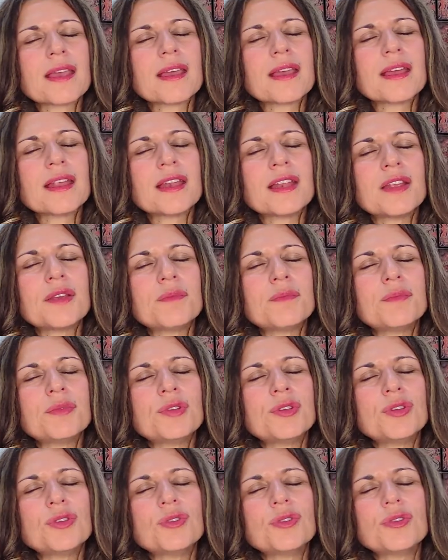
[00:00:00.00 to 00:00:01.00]
and a
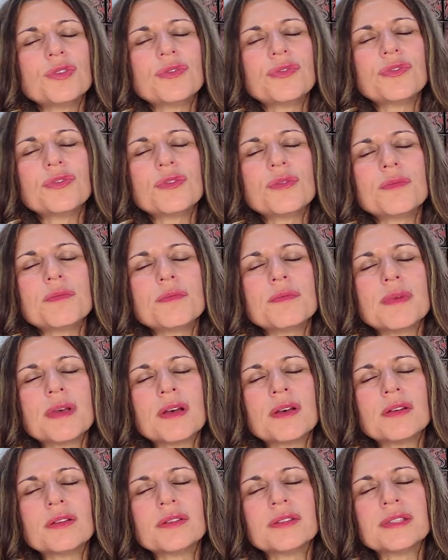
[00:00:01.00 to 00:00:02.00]
beautiful
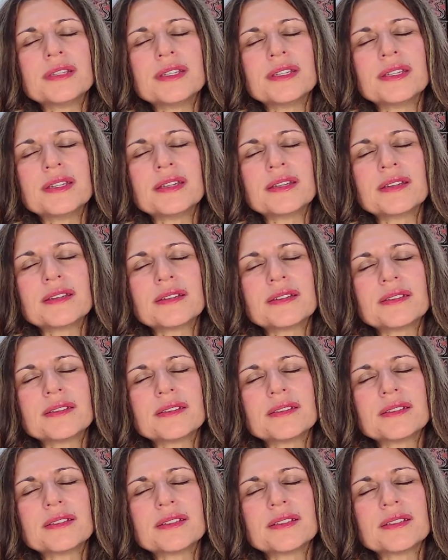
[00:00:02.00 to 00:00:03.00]
melding
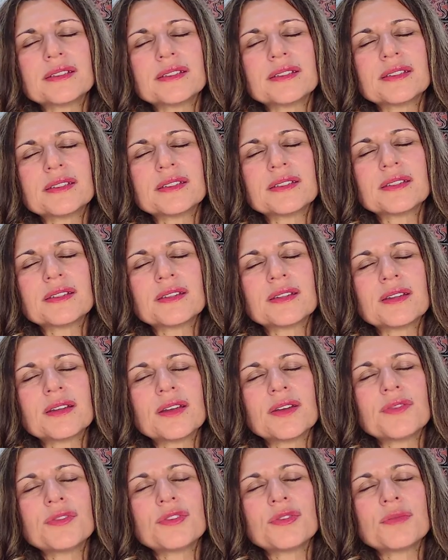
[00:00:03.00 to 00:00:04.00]

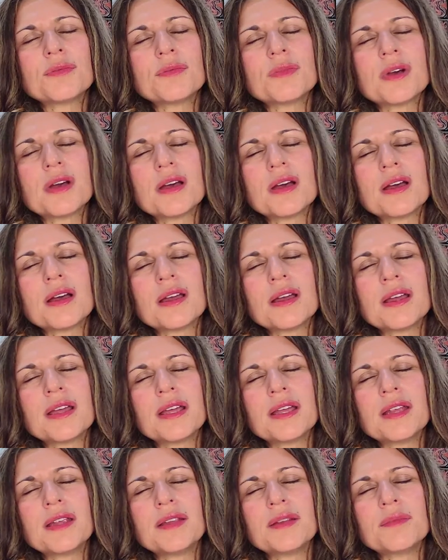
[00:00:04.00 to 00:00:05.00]
of your
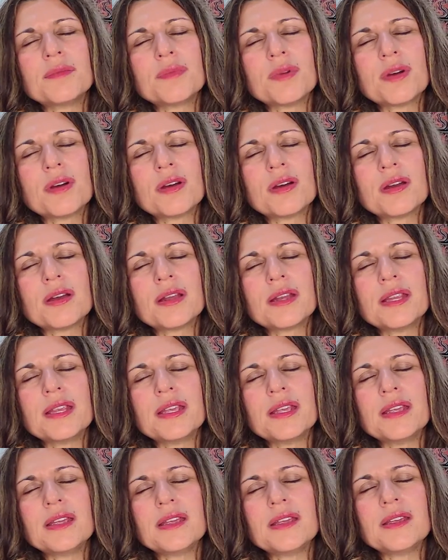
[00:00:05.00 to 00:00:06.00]
mind,
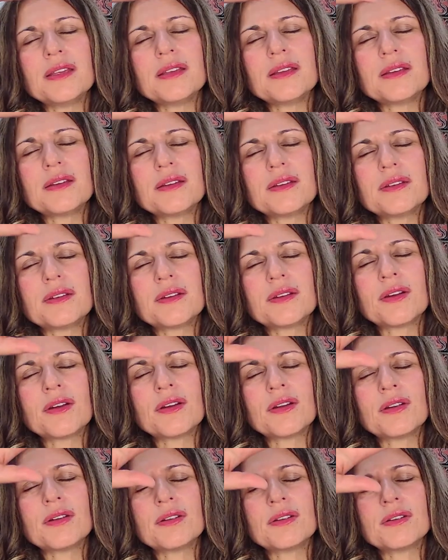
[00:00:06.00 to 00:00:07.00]
body,
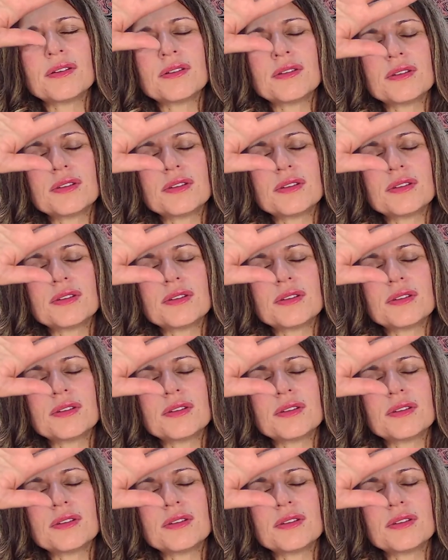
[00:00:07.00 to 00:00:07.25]
heart,